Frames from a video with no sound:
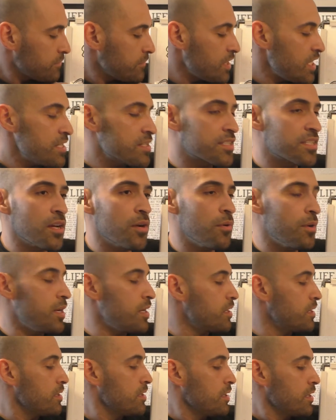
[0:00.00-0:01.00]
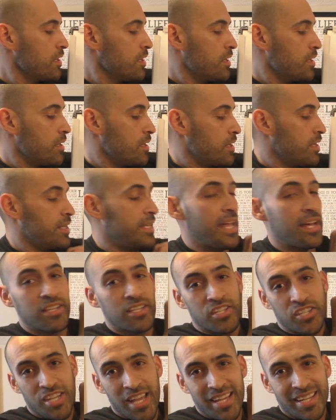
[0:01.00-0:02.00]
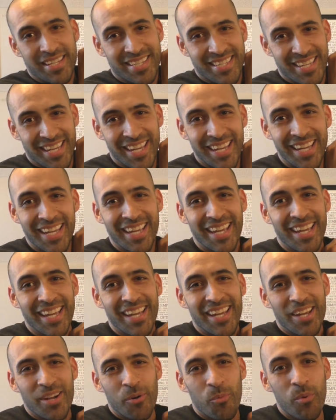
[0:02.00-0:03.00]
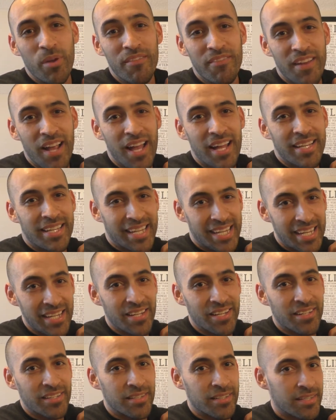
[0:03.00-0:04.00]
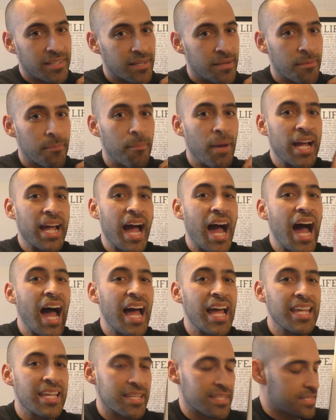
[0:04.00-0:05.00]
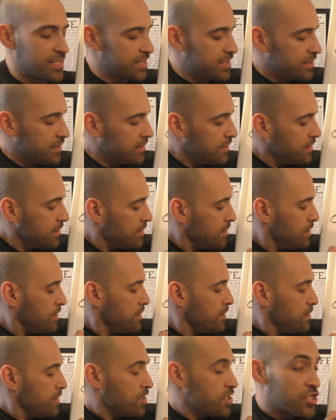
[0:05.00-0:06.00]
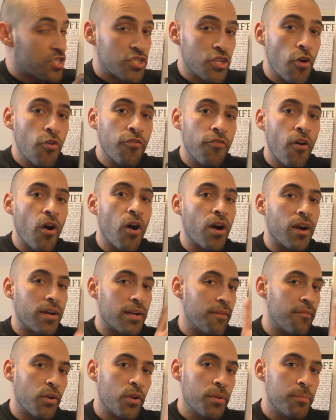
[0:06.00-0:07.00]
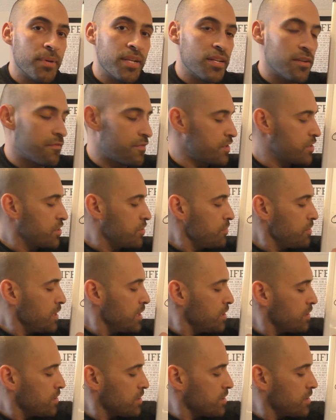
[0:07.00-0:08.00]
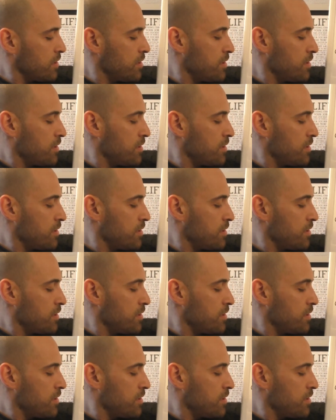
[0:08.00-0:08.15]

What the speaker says: So now the checks we've gotten here, my highest so far, and I've only been here for 2 years,